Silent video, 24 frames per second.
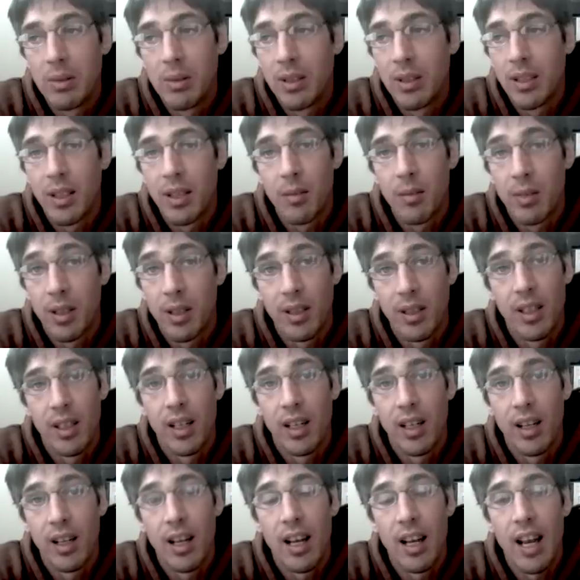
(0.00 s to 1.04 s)
did it, but then
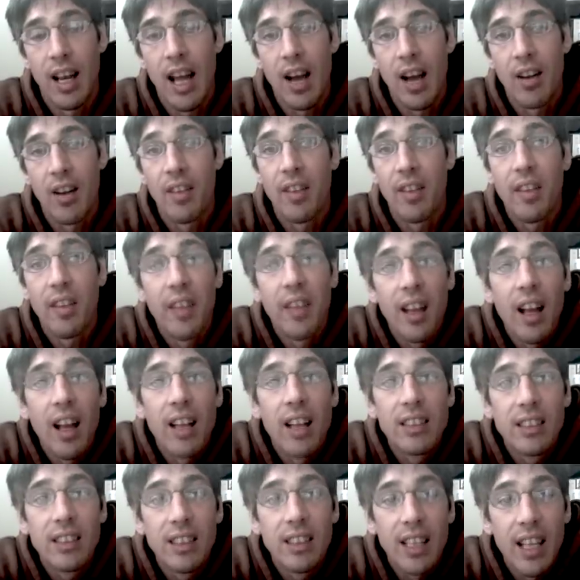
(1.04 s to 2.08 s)
it got out, and then they
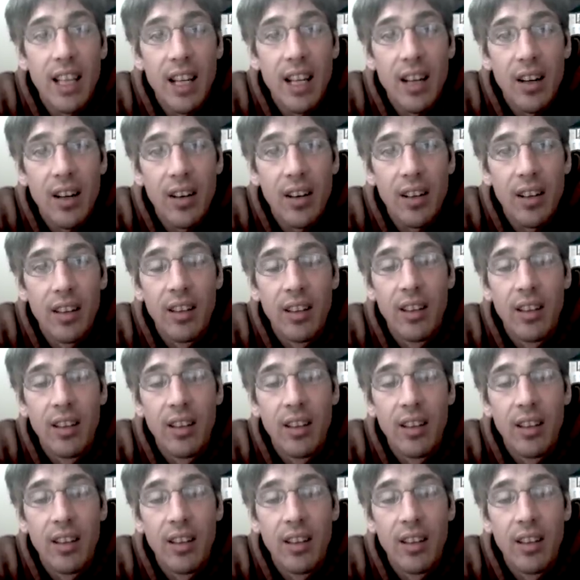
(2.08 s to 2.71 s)
got scared.